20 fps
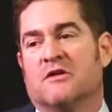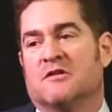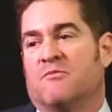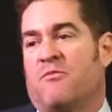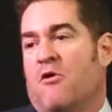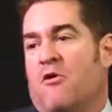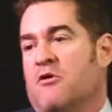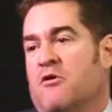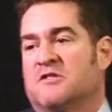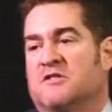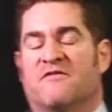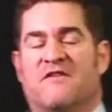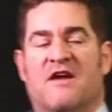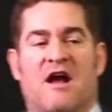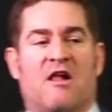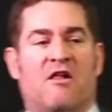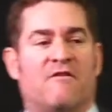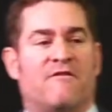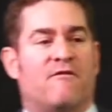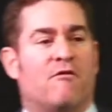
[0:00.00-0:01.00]
the parts of
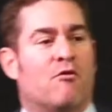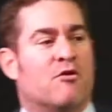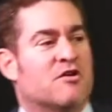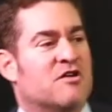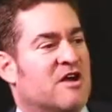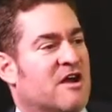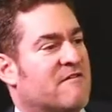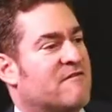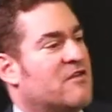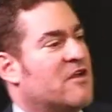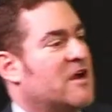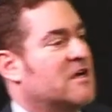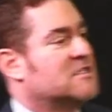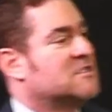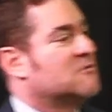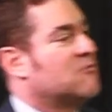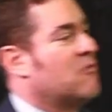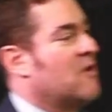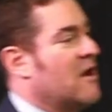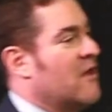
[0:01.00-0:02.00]
California have
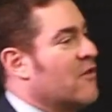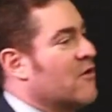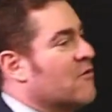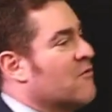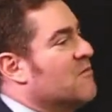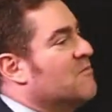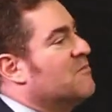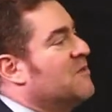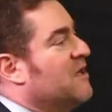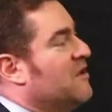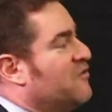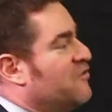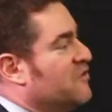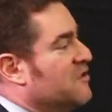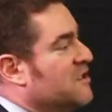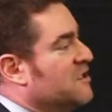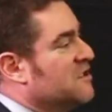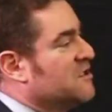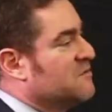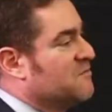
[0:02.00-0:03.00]
nice weather and
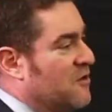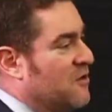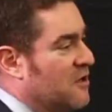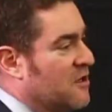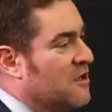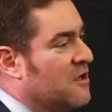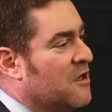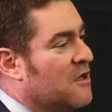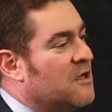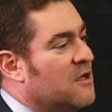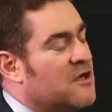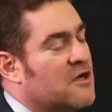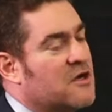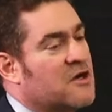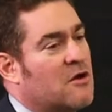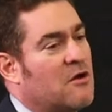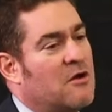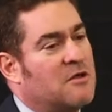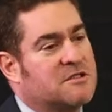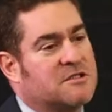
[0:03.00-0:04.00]
beaches, but you
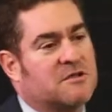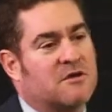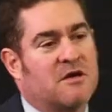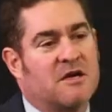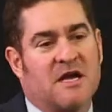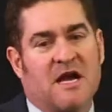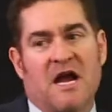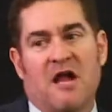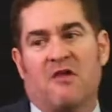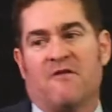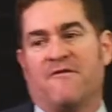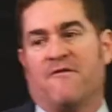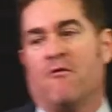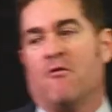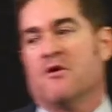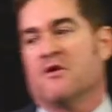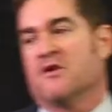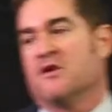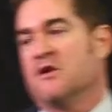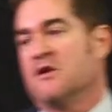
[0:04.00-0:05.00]
could also go to
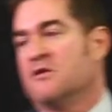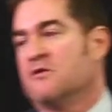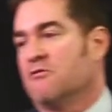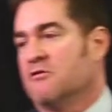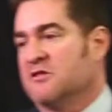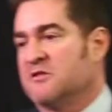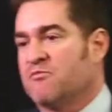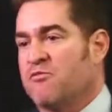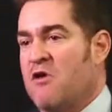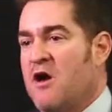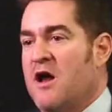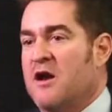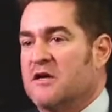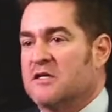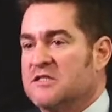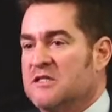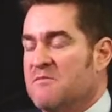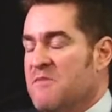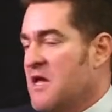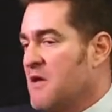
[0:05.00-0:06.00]
California and endorse
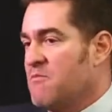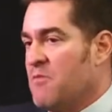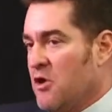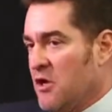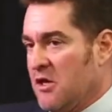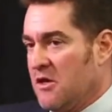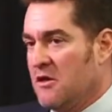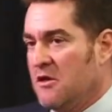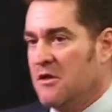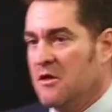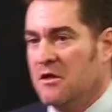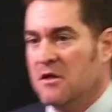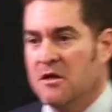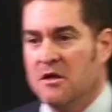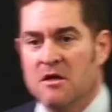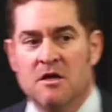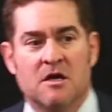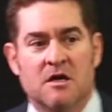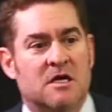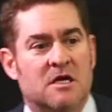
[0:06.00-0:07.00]
products and make money.
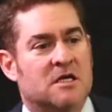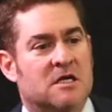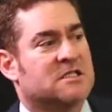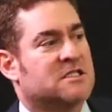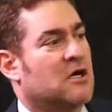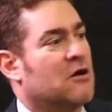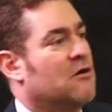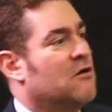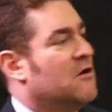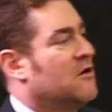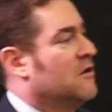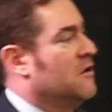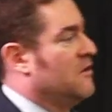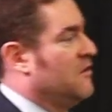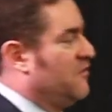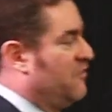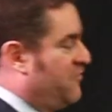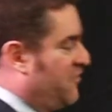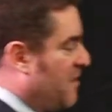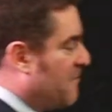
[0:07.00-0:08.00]
So
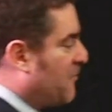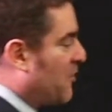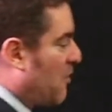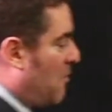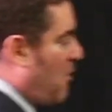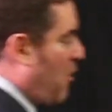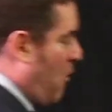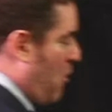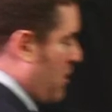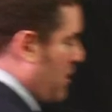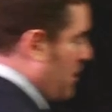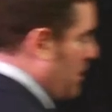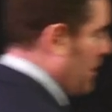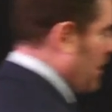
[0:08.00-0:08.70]
Chip LaMarca